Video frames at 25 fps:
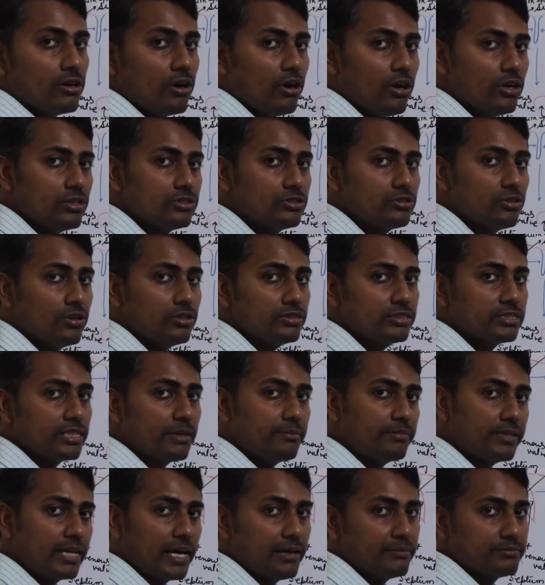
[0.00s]
Also,
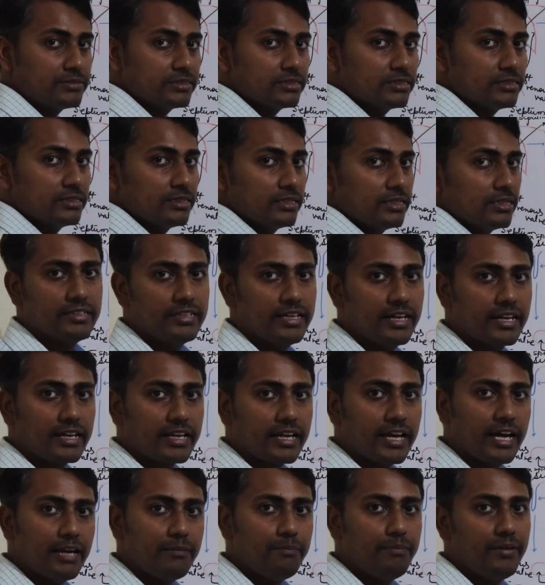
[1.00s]
sometimes
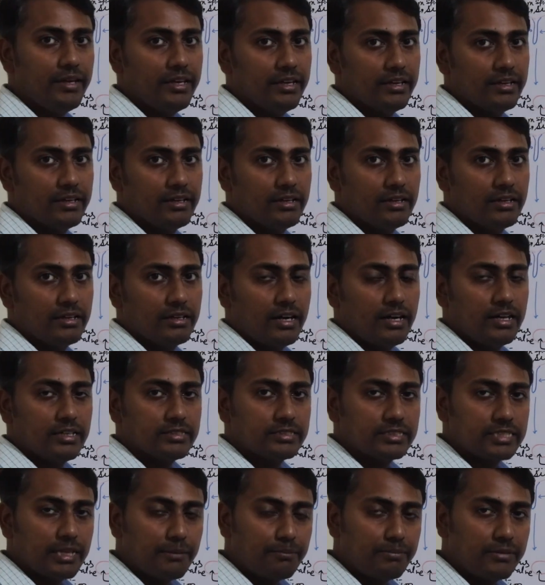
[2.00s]
there can be
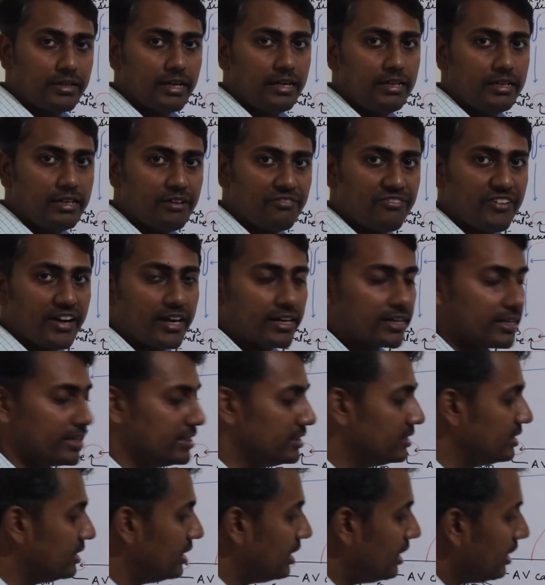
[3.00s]
a septal defect
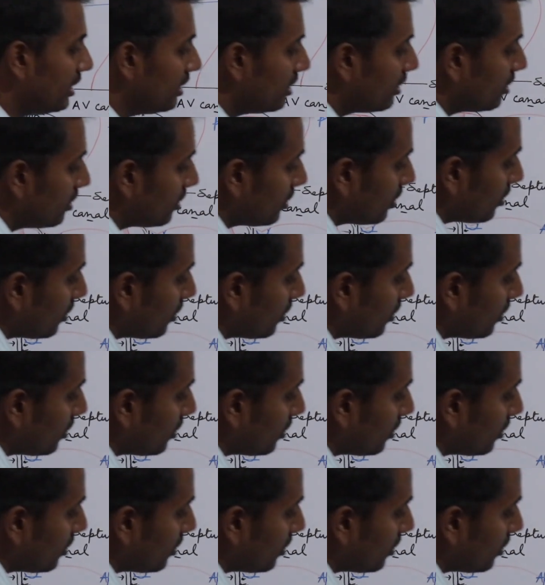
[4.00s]
in the